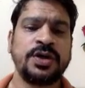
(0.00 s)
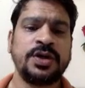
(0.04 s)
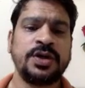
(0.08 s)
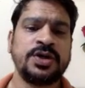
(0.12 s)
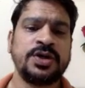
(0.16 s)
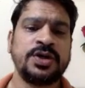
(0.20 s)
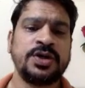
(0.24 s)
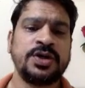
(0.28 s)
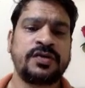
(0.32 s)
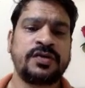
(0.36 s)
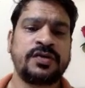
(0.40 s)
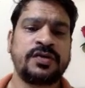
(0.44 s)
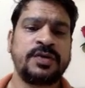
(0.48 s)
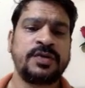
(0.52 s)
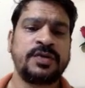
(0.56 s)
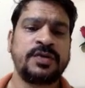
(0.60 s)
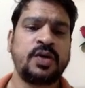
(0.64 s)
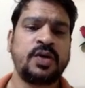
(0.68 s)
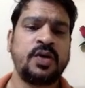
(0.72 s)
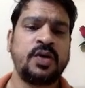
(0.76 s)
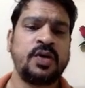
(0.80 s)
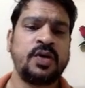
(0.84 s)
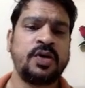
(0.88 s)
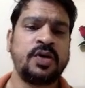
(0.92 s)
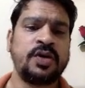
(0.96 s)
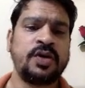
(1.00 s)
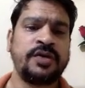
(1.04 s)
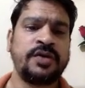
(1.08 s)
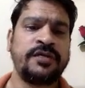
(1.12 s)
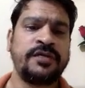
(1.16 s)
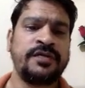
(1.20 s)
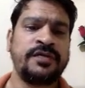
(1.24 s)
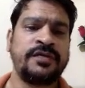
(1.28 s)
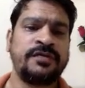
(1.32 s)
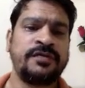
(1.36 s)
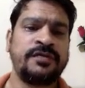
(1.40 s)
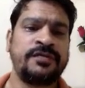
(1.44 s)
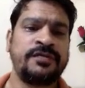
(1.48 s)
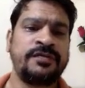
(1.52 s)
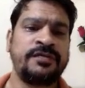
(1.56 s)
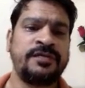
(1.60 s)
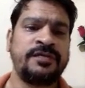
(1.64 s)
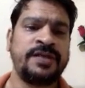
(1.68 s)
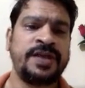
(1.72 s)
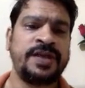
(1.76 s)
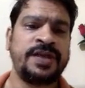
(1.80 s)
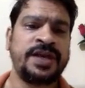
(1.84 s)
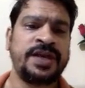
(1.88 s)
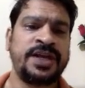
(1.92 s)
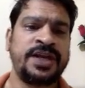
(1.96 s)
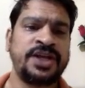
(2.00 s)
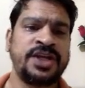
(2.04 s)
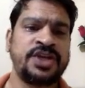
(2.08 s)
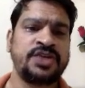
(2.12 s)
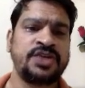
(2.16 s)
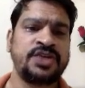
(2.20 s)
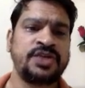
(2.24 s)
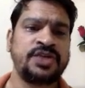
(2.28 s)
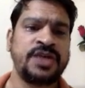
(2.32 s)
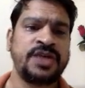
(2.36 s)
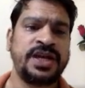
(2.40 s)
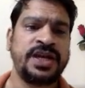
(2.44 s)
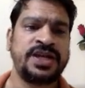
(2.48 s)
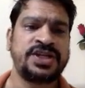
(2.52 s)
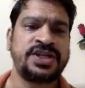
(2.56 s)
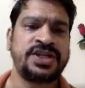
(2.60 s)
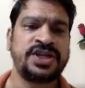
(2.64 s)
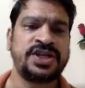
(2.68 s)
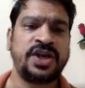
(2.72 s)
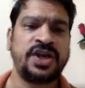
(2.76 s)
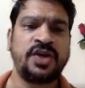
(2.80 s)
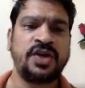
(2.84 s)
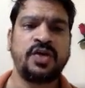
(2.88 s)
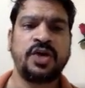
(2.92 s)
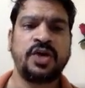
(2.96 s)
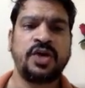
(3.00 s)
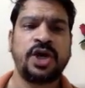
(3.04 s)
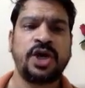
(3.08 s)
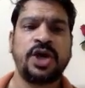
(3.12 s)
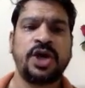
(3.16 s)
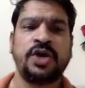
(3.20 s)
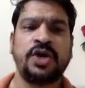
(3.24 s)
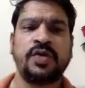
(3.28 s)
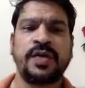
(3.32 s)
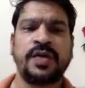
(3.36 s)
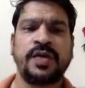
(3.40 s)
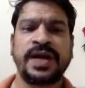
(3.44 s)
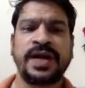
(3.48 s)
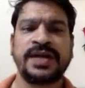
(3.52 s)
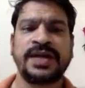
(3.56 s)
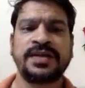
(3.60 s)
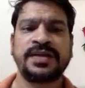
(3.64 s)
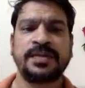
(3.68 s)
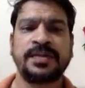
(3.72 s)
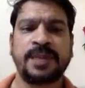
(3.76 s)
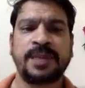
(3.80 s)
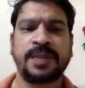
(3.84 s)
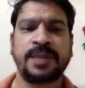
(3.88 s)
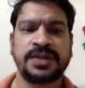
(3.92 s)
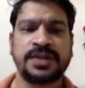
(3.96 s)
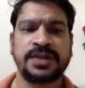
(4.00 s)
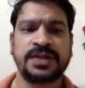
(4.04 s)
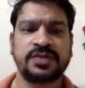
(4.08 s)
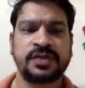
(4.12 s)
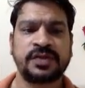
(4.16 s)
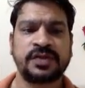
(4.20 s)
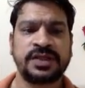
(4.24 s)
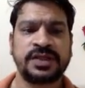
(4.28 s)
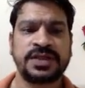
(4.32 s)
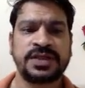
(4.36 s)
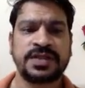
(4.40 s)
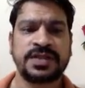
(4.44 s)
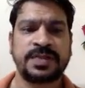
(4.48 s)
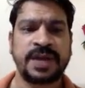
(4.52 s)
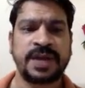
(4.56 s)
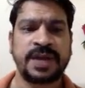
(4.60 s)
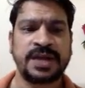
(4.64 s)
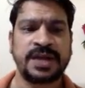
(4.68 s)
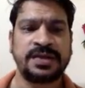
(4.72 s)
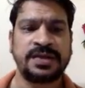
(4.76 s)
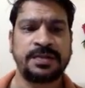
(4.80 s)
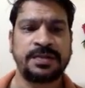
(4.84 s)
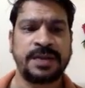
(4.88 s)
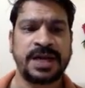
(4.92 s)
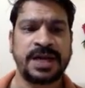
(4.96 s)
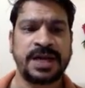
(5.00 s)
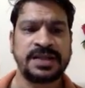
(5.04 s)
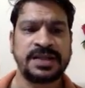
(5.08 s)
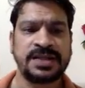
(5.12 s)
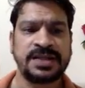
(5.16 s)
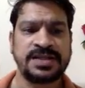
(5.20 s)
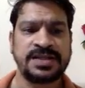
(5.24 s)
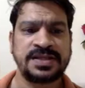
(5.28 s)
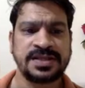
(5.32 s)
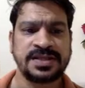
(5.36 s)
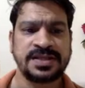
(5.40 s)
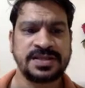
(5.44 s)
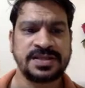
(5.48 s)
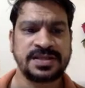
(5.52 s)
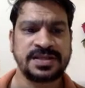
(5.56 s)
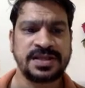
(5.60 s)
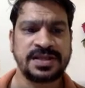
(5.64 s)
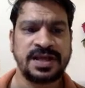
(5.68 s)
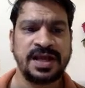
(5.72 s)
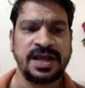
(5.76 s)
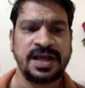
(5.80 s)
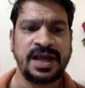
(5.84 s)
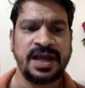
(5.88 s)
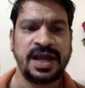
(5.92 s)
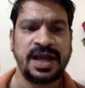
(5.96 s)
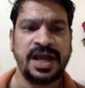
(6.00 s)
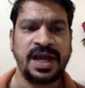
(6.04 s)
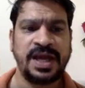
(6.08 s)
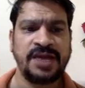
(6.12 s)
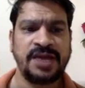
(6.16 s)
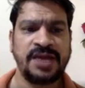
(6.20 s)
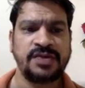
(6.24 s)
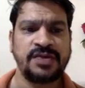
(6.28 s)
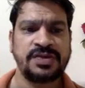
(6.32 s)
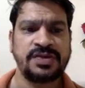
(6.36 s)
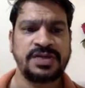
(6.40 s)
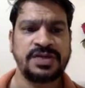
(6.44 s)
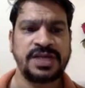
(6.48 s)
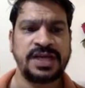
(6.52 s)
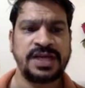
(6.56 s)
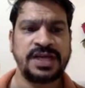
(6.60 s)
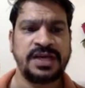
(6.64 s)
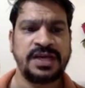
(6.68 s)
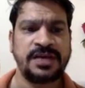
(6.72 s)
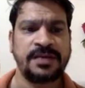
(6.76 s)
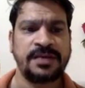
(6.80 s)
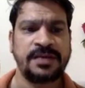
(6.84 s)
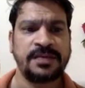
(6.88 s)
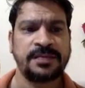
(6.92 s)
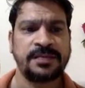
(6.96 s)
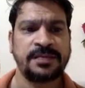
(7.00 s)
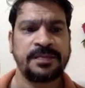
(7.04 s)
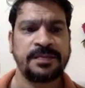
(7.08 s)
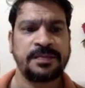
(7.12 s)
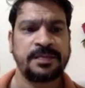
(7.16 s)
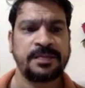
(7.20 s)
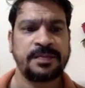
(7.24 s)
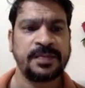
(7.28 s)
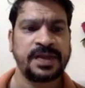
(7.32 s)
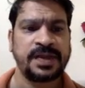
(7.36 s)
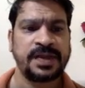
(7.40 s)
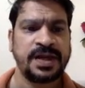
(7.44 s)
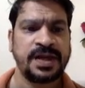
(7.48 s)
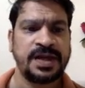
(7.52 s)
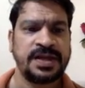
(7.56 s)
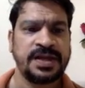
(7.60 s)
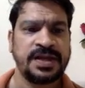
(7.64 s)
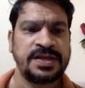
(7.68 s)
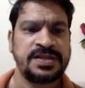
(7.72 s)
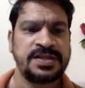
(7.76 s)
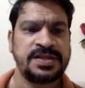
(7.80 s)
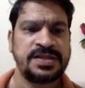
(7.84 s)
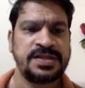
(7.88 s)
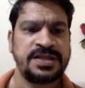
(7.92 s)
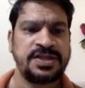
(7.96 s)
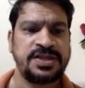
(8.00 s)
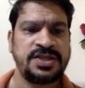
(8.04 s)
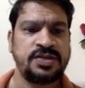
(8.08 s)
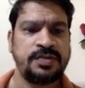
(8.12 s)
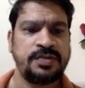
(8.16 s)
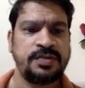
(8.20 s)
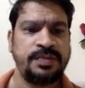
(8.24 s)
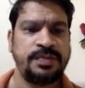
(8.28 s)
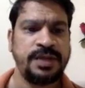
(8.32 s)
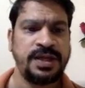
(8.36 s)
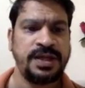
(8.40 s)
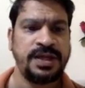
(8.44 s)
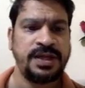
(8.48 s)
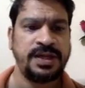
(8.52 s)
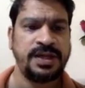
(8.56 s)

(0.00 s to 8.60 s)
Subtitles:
from the goal node, we'll reach to the initial node to get the path. So what is the path? Path is this: A to C, C to B,